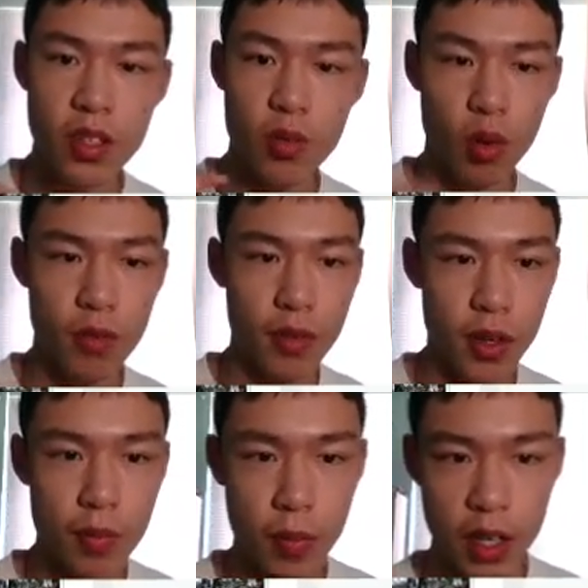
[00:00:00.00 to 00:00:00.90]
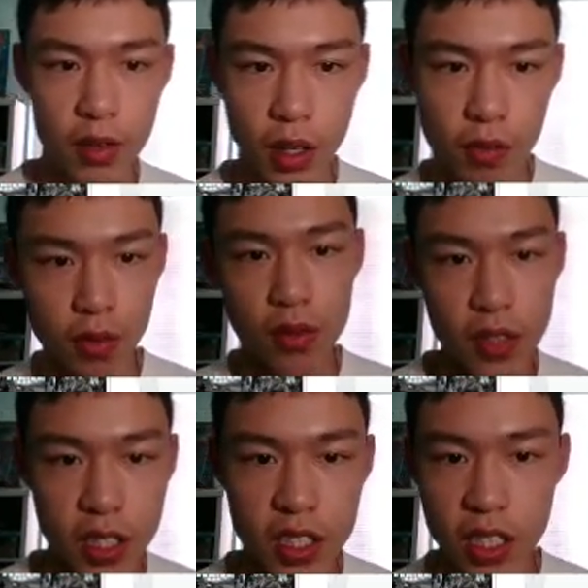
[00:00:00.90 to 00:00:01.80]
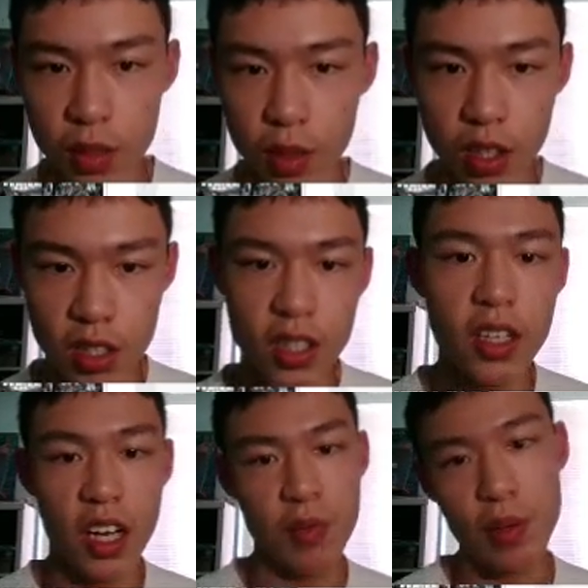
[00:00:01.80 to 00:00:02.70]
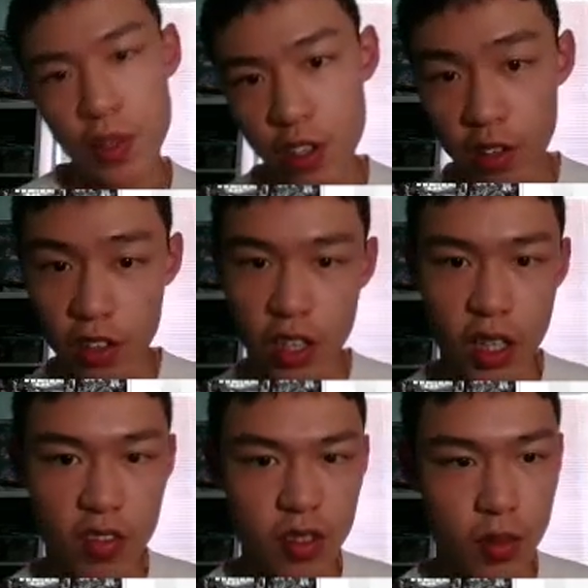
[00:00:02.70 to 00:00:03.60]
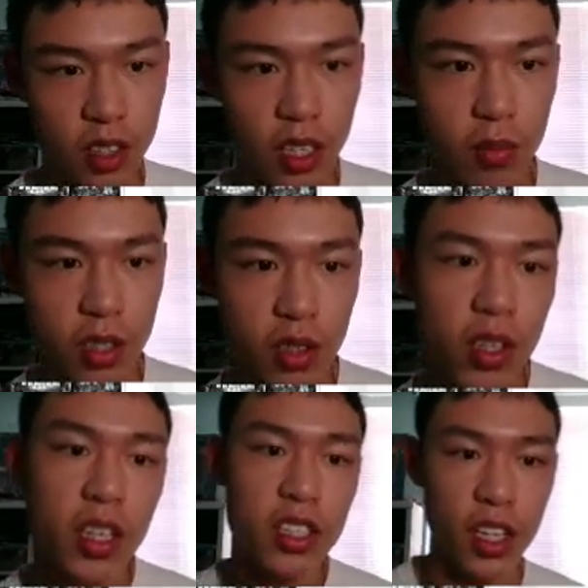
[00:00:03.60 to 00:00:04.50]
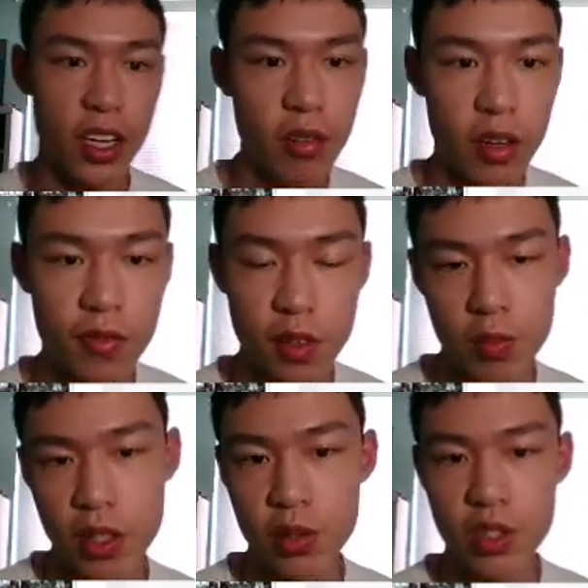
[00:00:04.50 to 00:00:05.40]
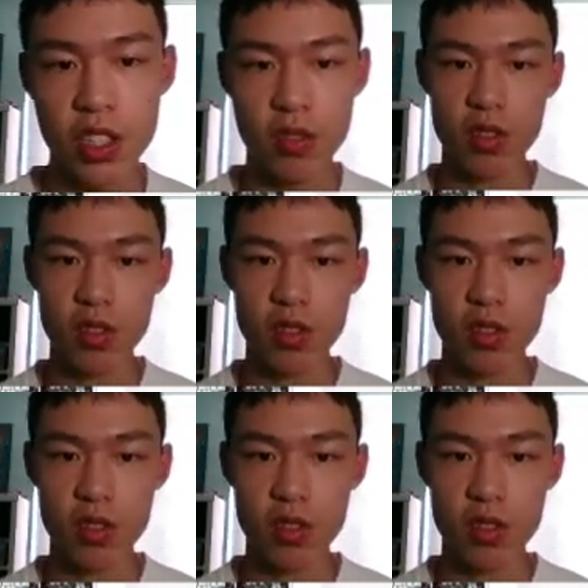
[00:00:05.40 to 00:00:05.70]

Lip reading: Warframe, Minecraft, World of Tanks, and Among Us. I may periodically live stream other games too. Check out and follow my Twitch channel.